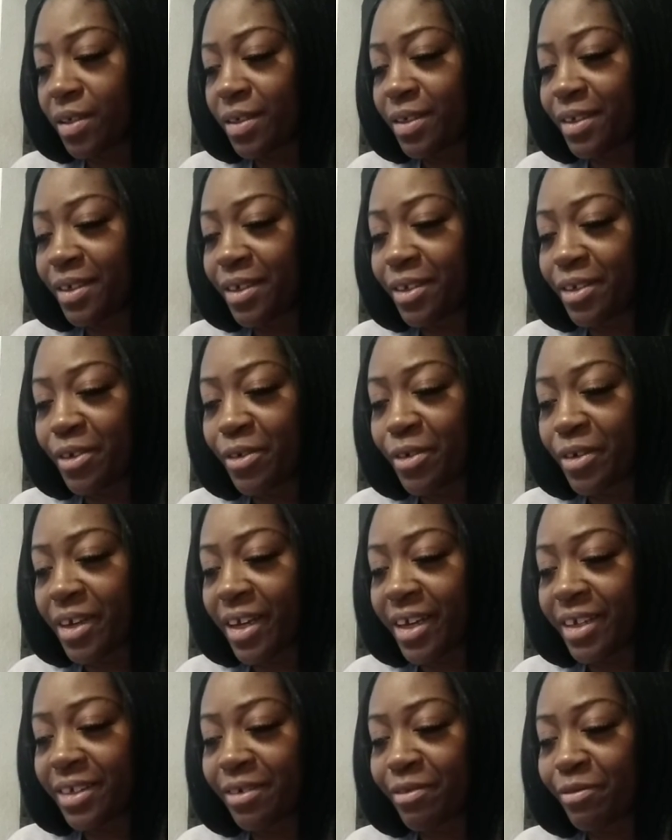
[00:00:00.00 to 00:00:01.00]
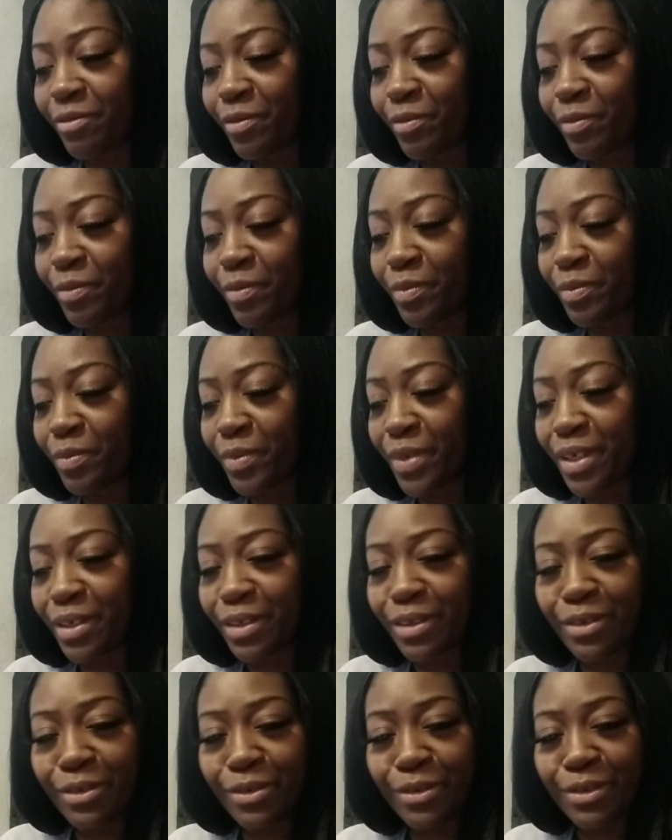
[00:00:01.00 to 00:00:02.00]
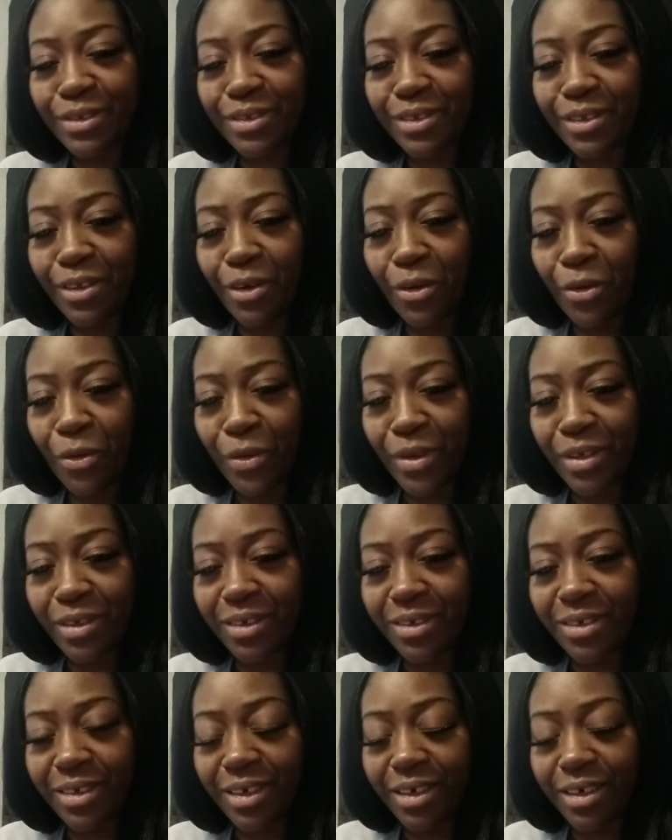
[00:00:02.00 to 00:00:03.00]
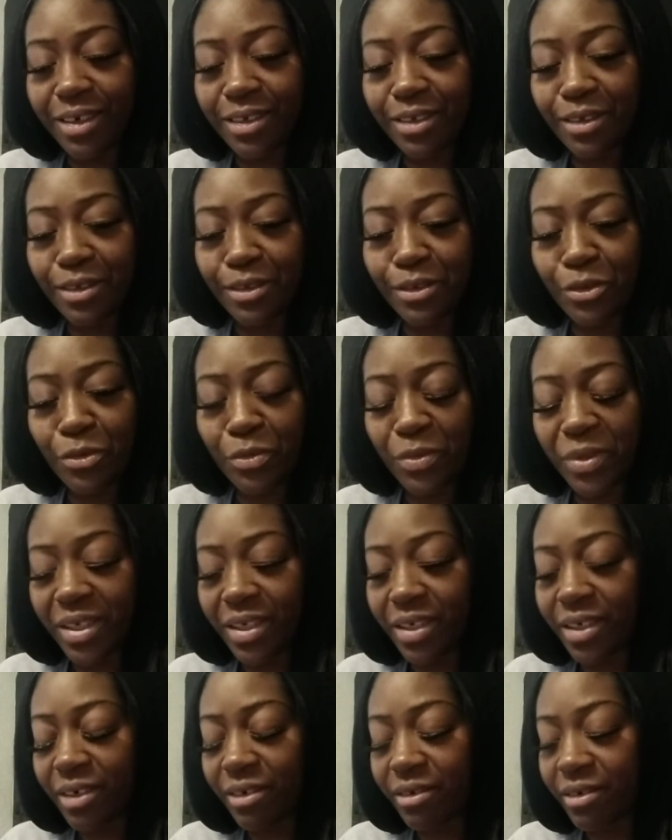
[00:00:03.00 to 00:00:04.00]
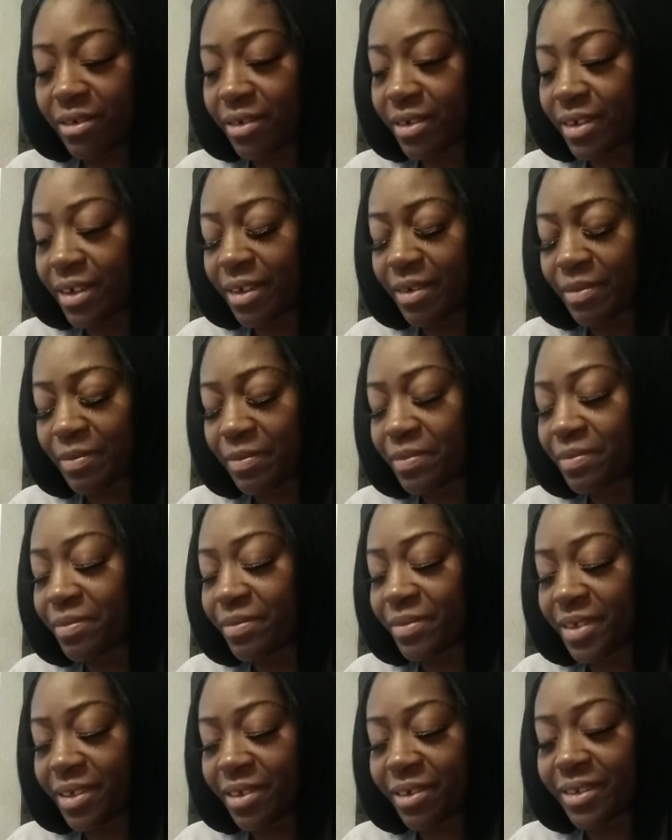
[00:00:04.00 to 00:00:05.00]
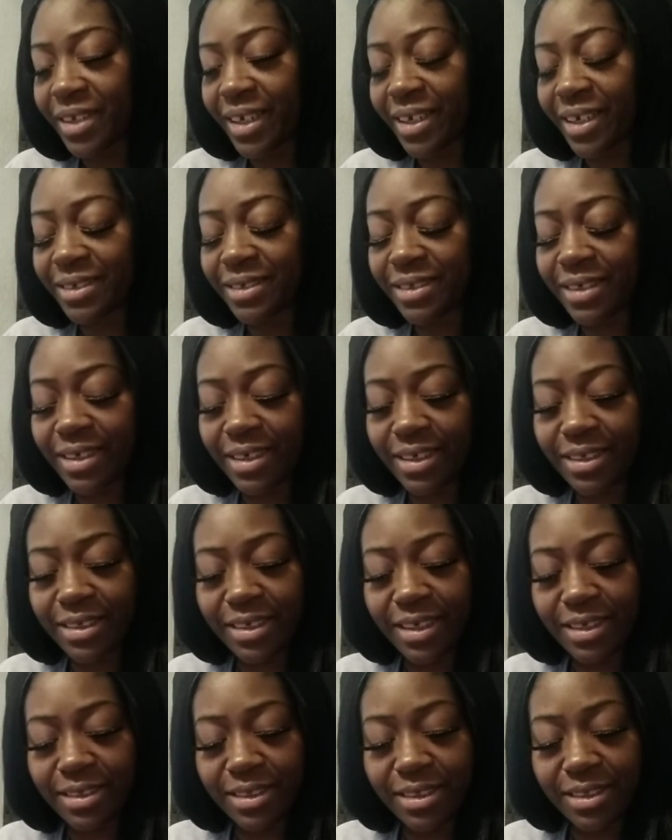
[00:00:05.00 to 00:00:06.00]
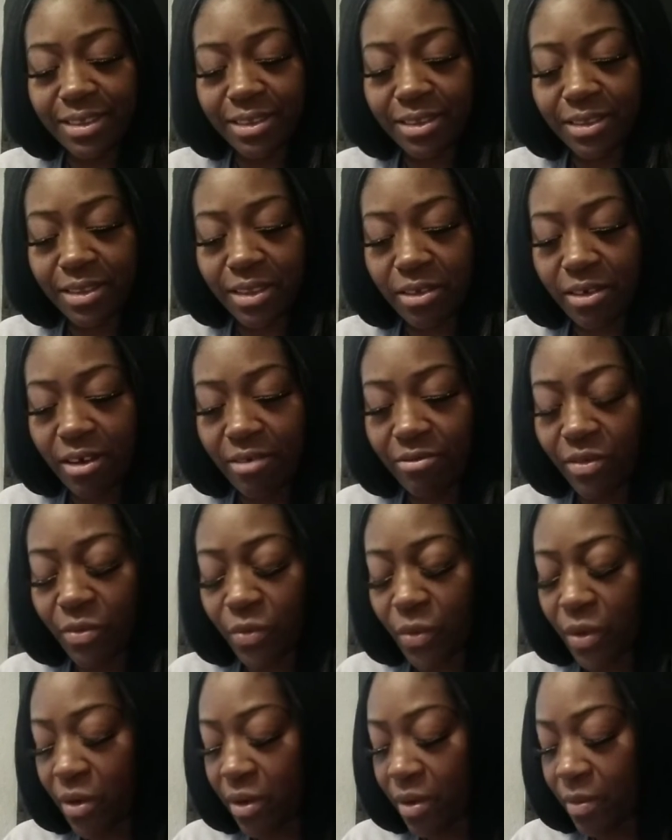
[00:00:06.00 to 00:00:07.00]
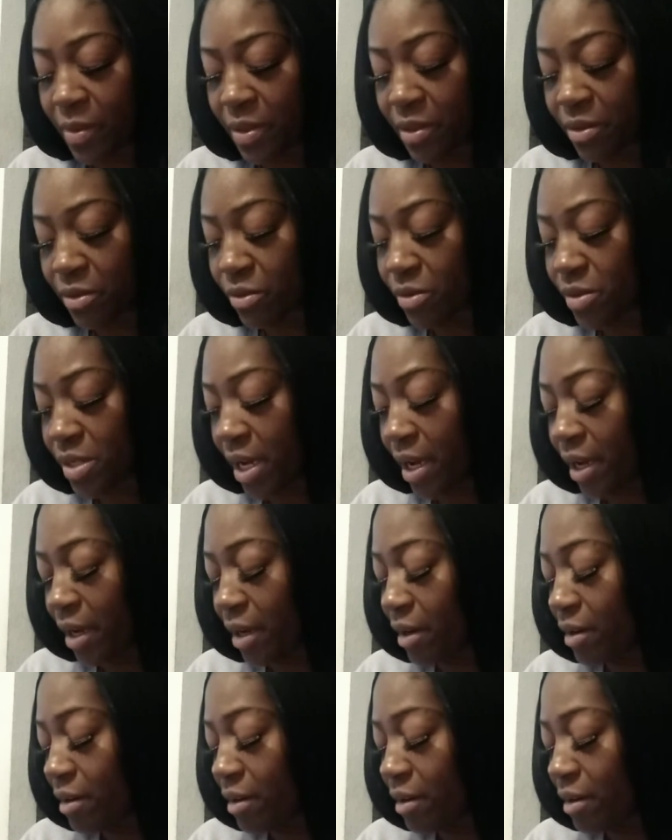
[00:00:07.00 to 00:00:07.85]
you know, kind of being a little slow and loopy here. You know, like I said, I did just get off of work. I'm a little tired.